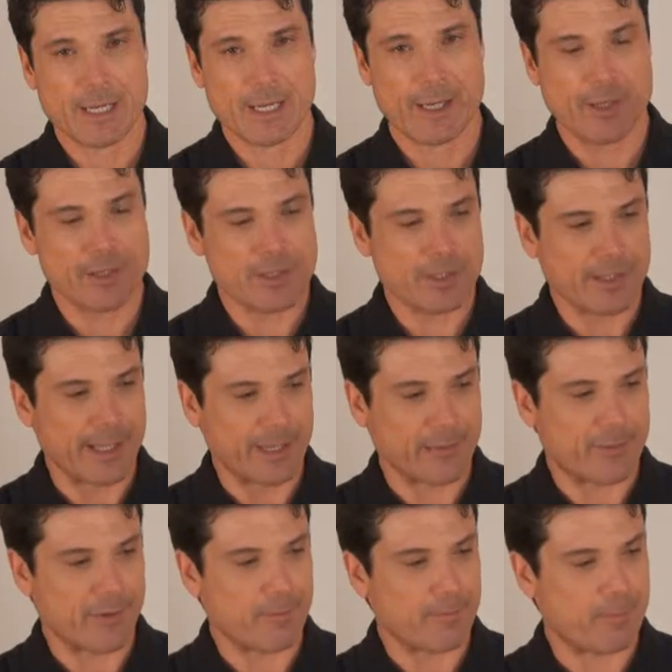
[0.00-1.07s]
Now here's a letter
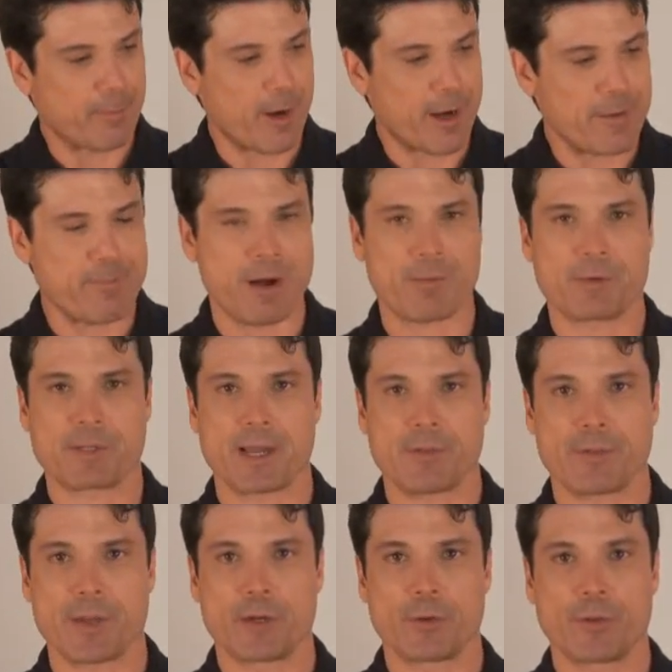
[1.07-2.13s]
from party poppers
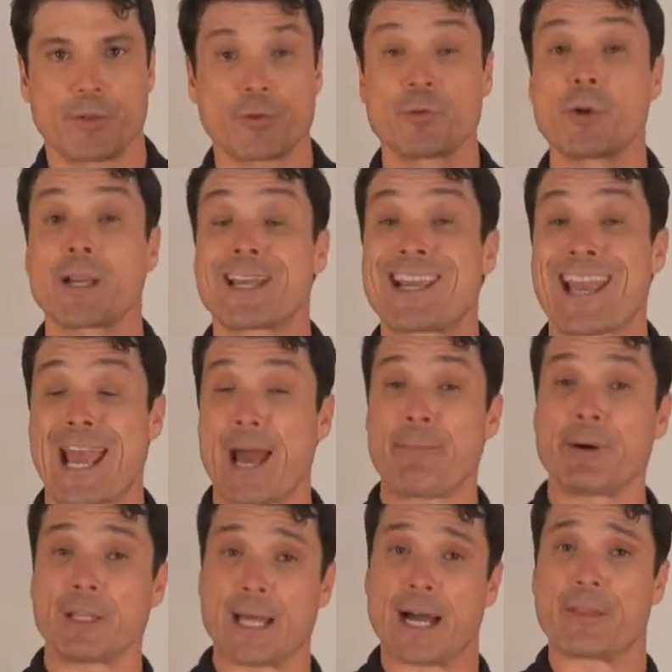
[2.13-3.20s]
out there who threw a
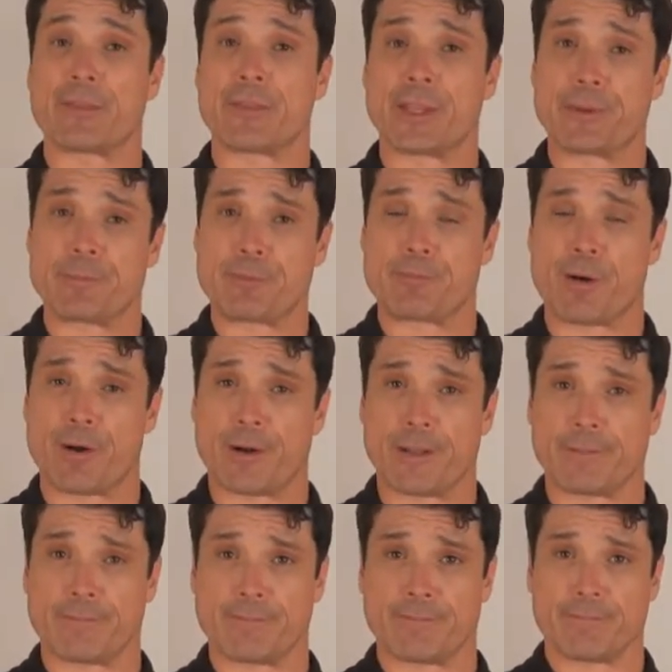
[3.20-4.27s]
Camelot themed
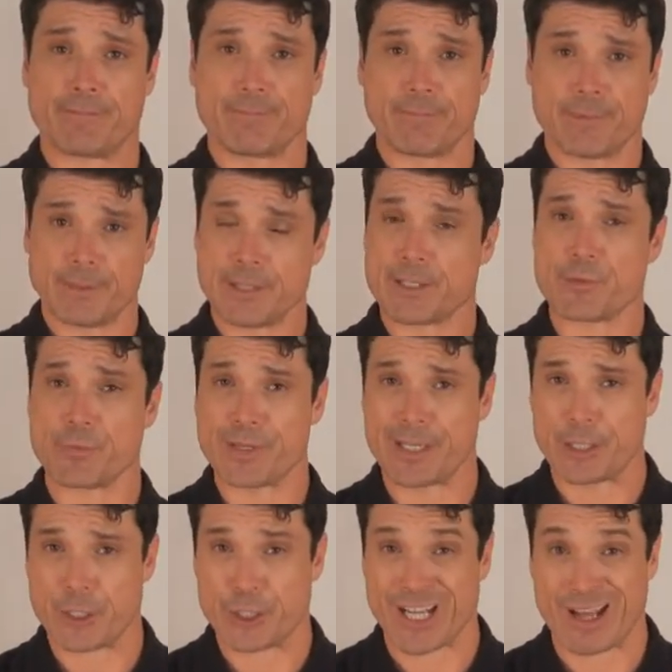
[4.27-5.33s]
party. Let's read
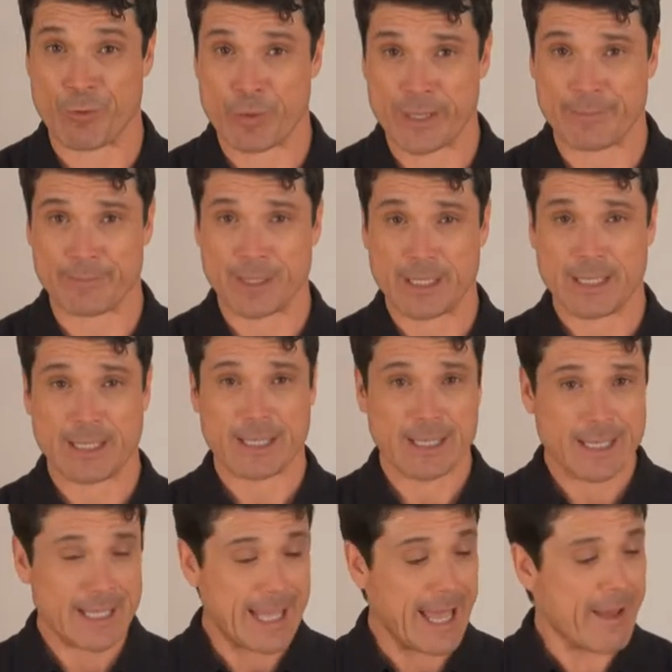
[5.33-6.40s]
it, shall we?
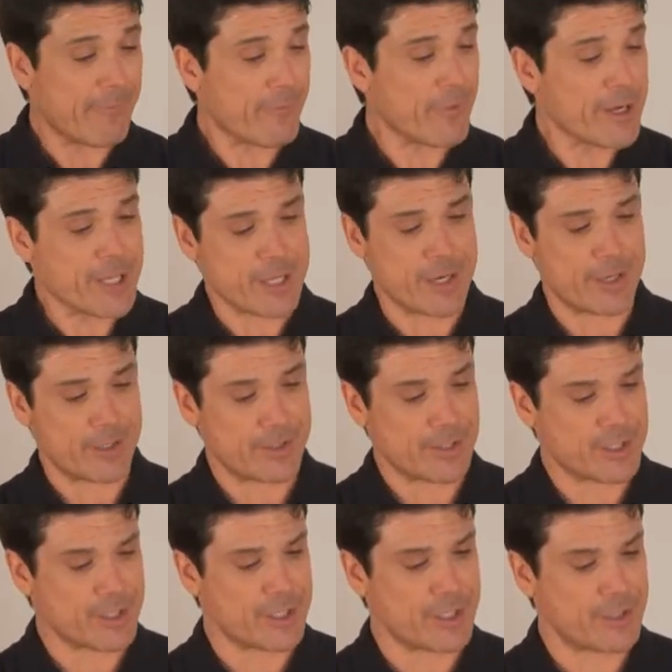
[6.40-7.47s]
Every year,
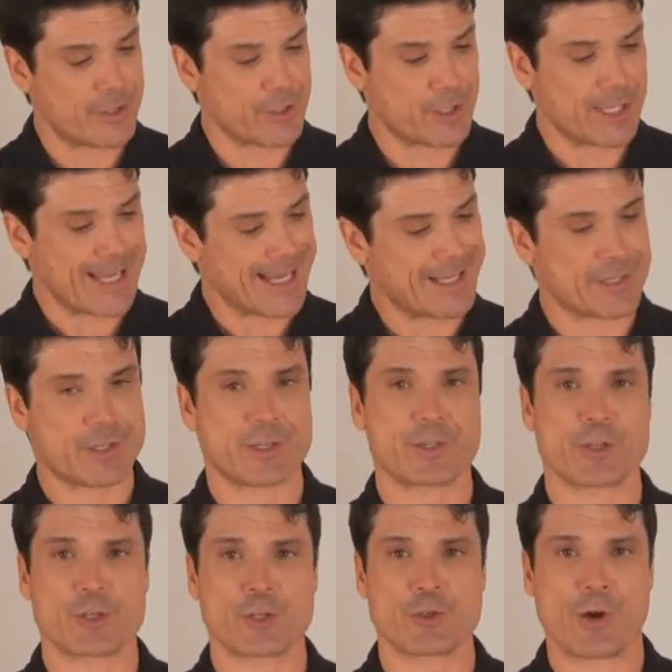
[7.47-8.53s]
the senior class
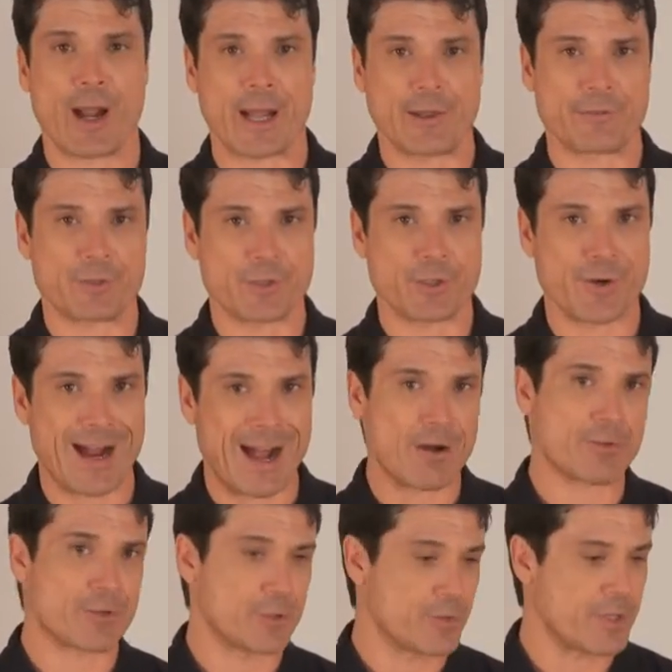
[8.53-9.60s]
strives to
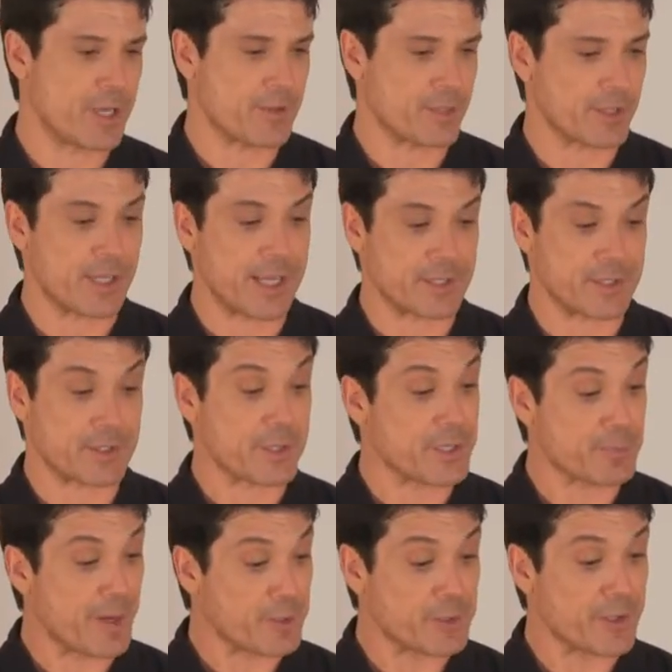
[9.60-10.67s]
outdo the other classes,
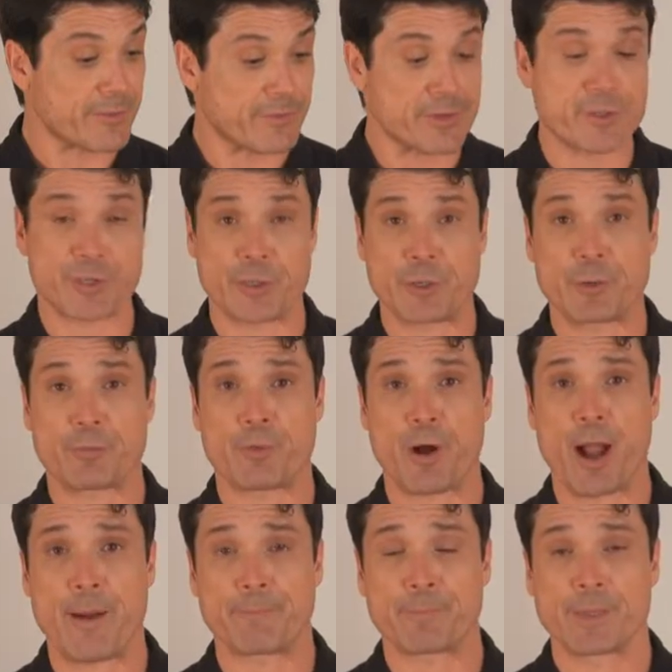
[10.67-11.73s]
especially for senior
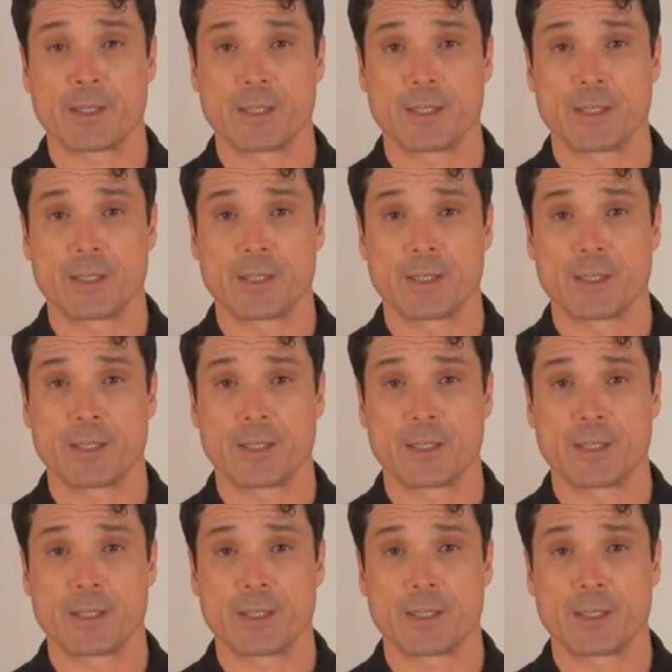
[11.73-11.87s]
prom.